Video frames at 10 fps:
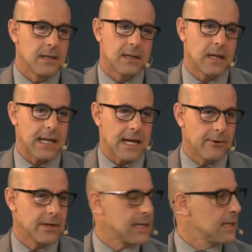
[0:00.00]
not
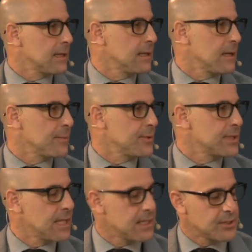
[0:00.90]
arrogant and not
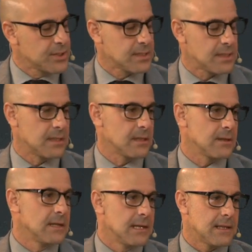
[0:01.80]
pretentious
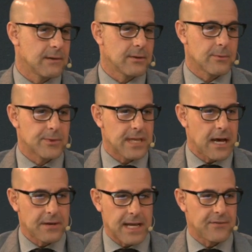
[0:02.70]
and they are
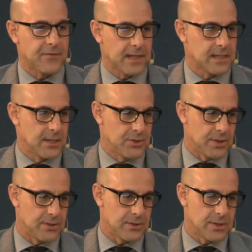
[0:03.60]
without
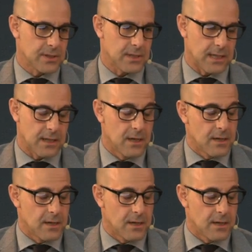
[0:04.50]
affectation they're just like